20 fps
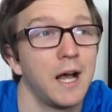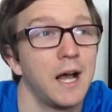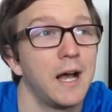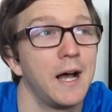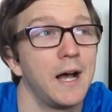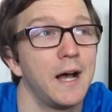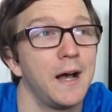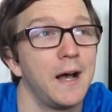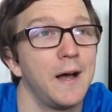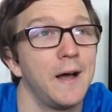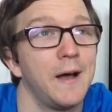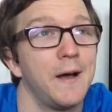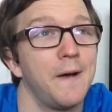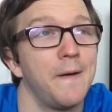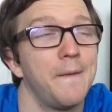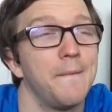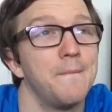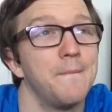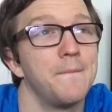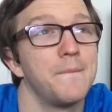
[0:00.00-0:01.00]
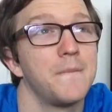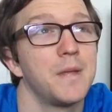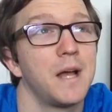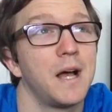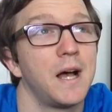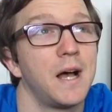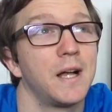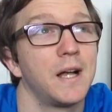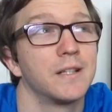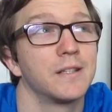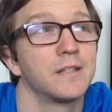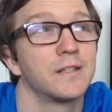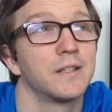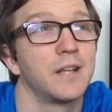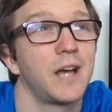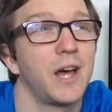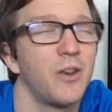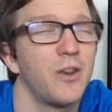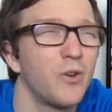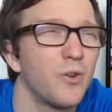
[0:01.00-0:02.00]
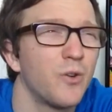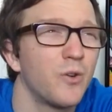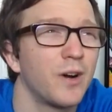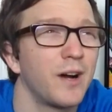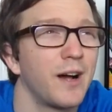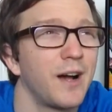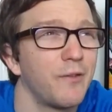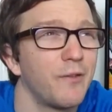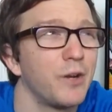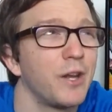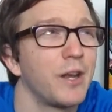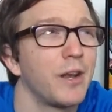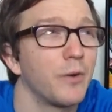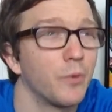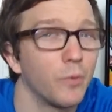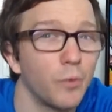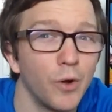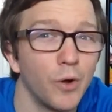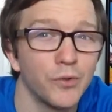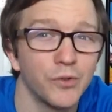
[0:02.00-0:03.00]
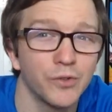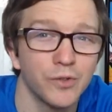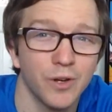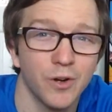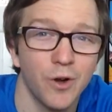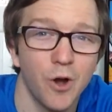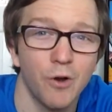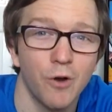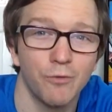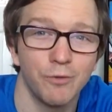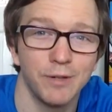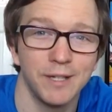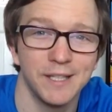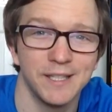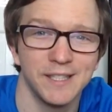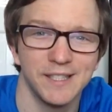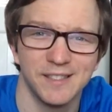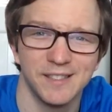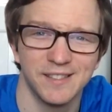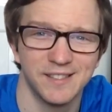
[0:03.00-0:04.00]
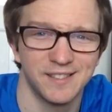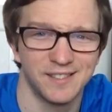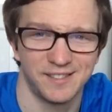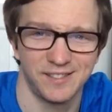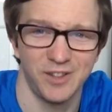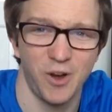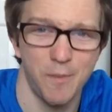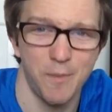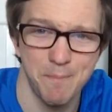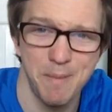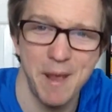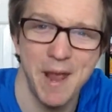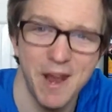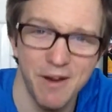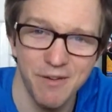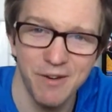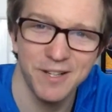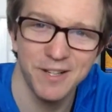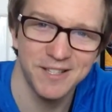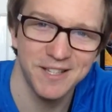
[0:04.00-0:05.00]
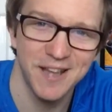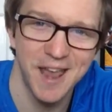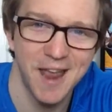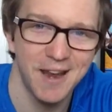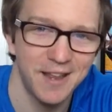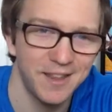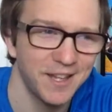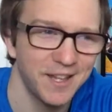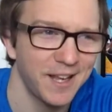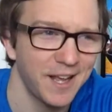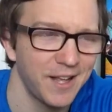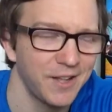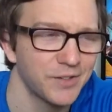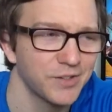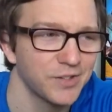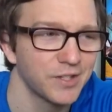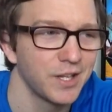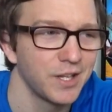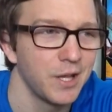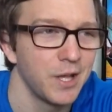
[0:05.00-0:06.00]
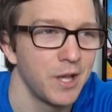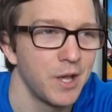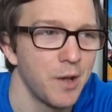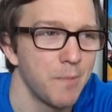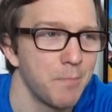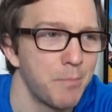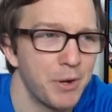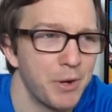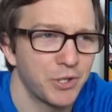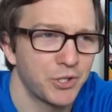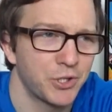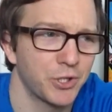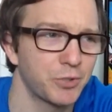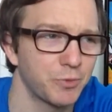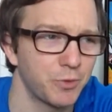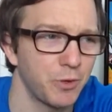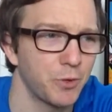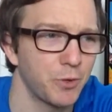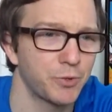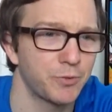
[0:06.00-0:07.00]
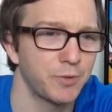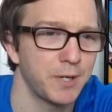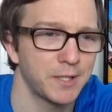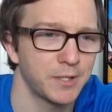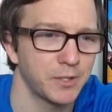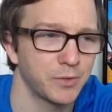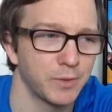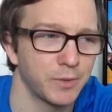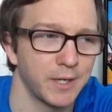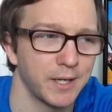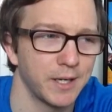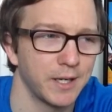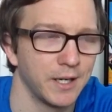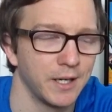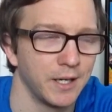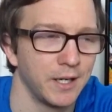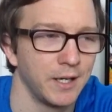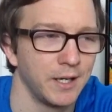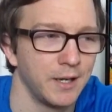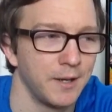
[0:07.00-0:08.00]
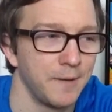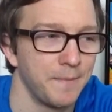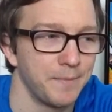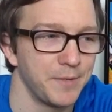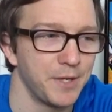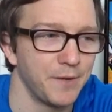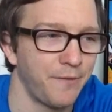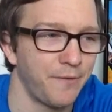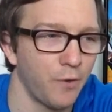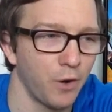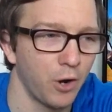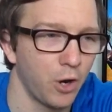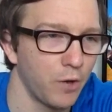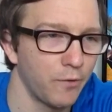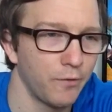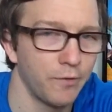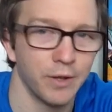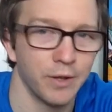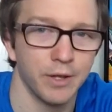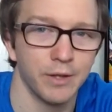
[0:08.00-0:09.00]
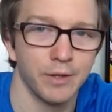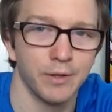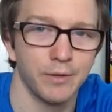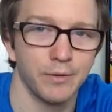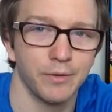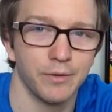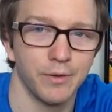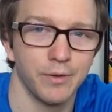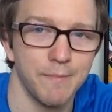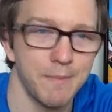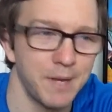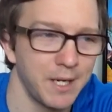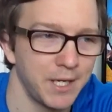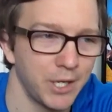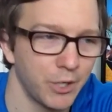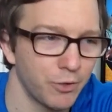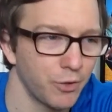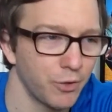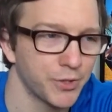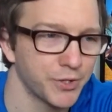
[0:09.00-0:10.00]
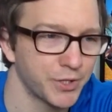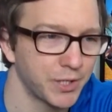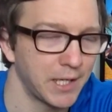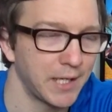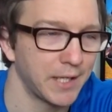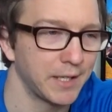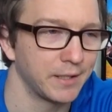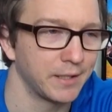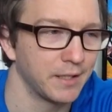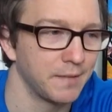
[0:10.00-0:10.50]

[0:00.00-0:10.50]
And I know I've only did it once, I can't really compare it to anything else, but it's just one of those races where you fall in love with it the minute you cross the line.